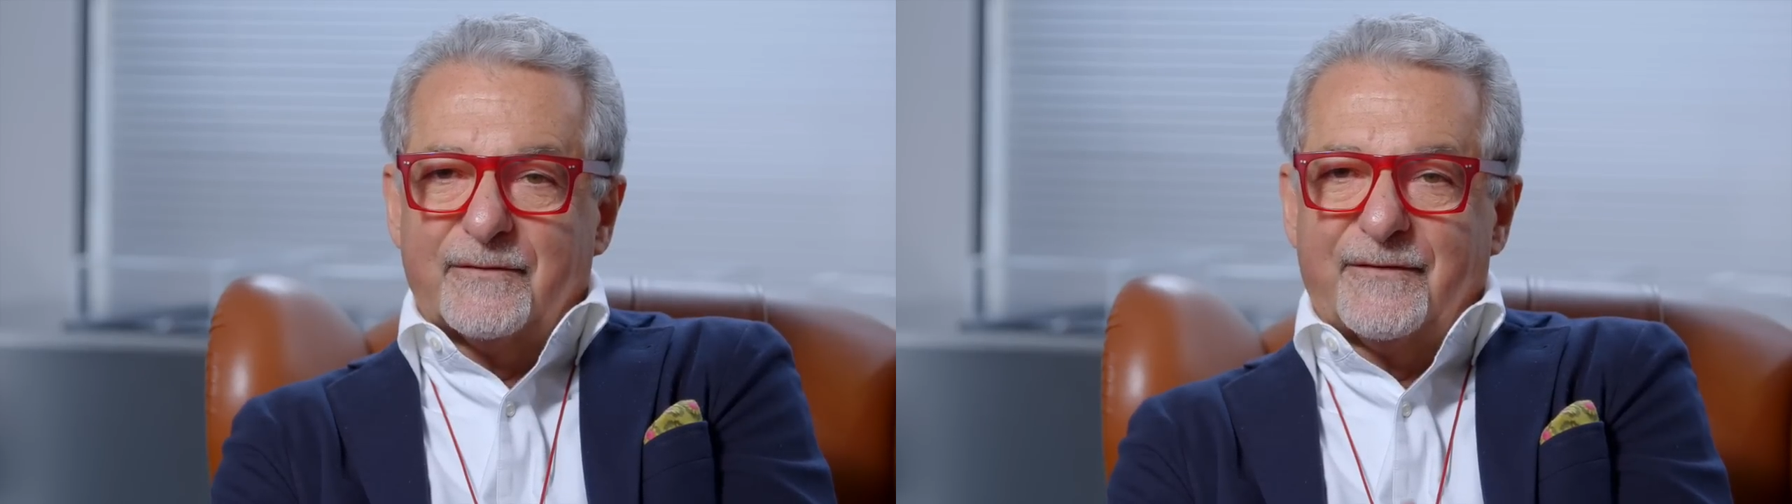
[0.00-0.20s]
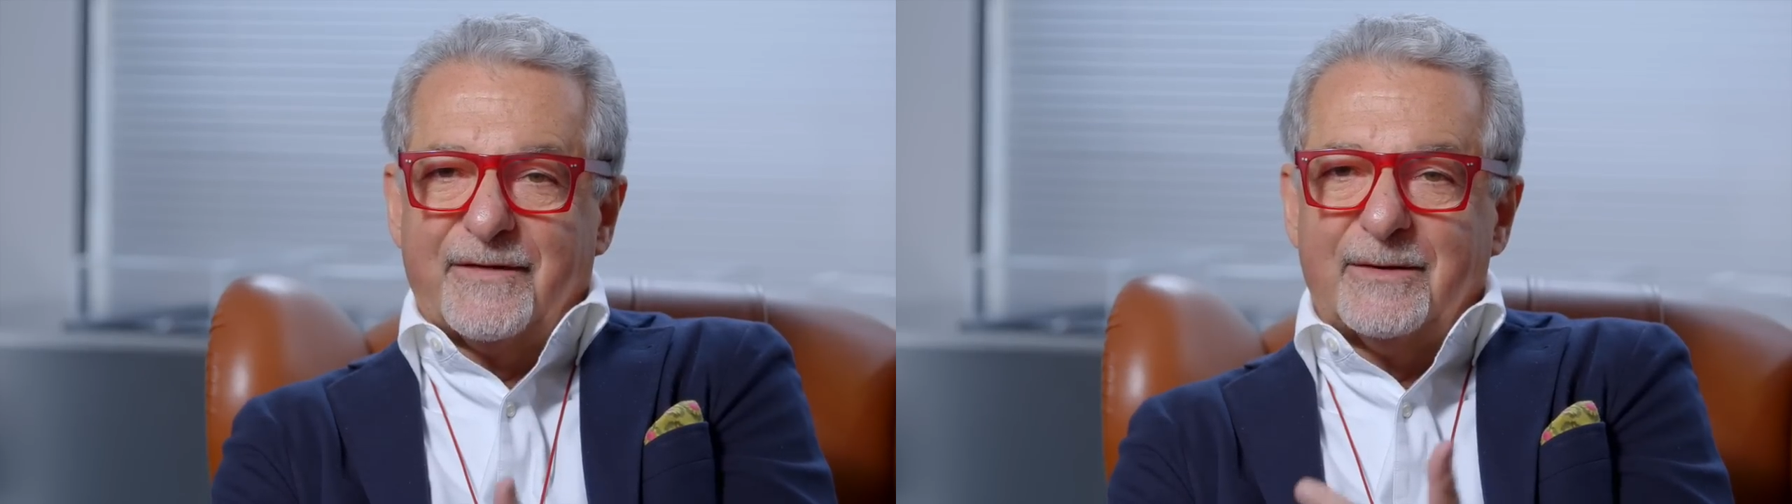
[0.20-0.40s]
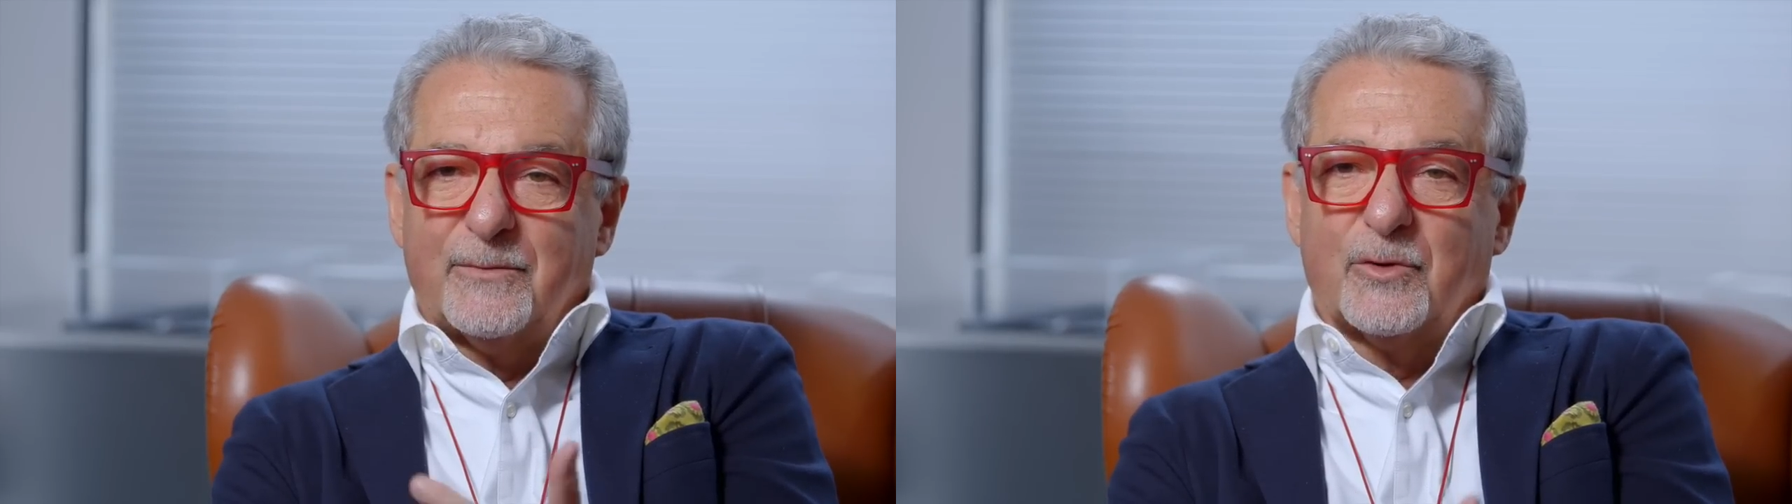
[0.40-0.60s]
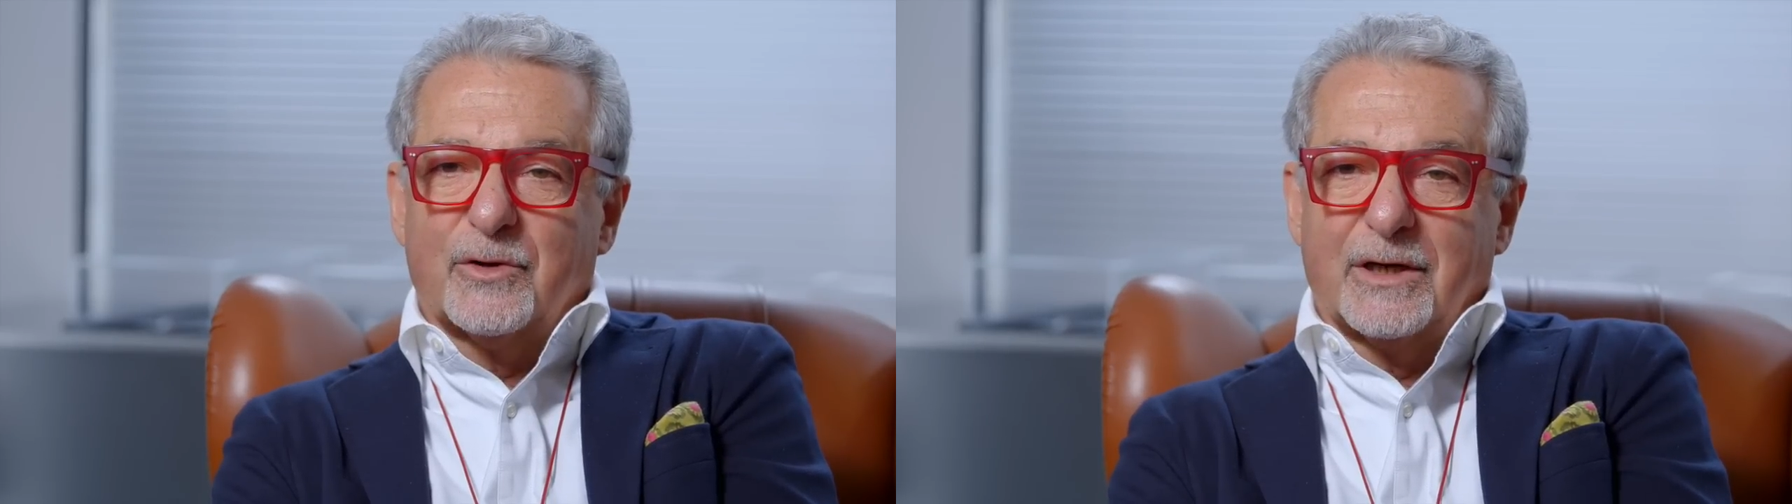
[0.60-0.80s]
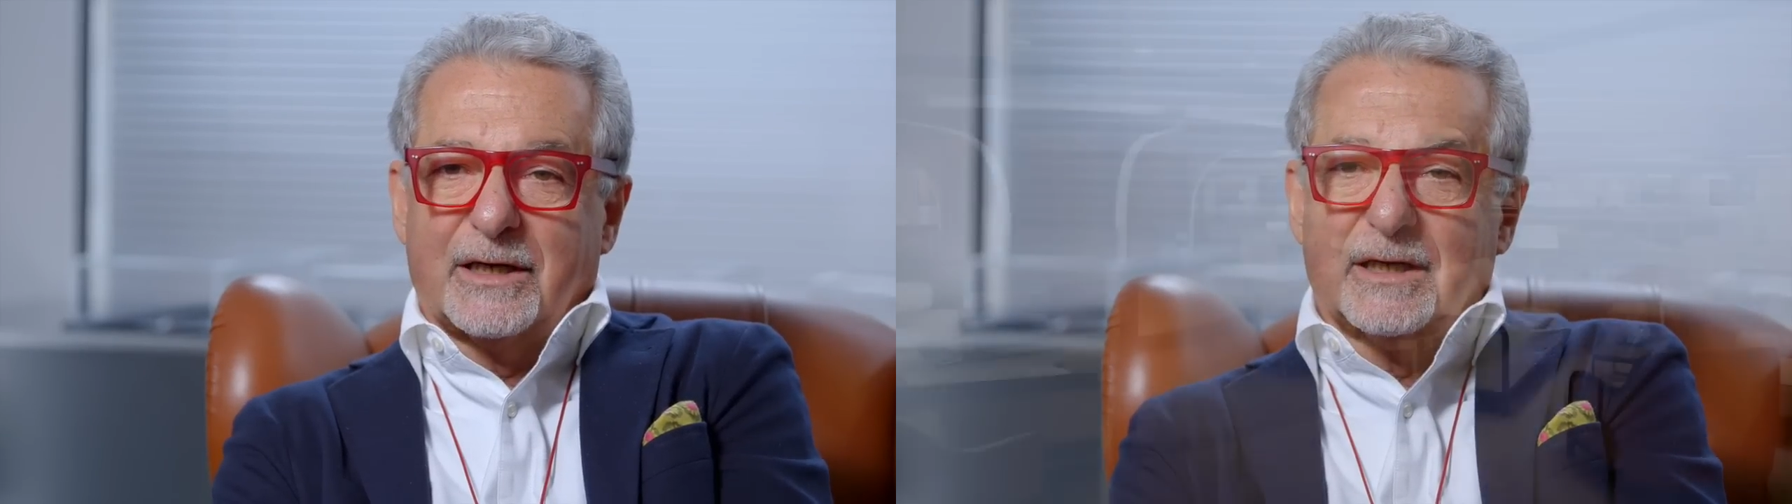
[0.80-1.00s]
to feel
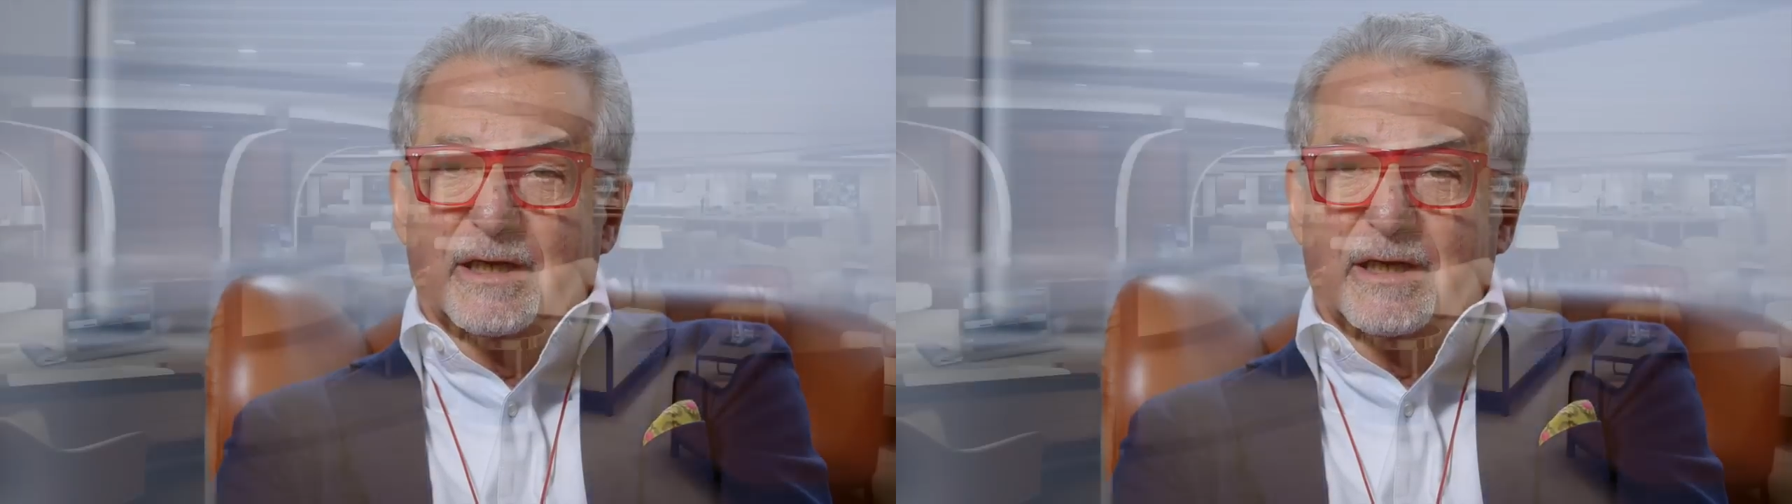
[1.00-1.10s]
more like a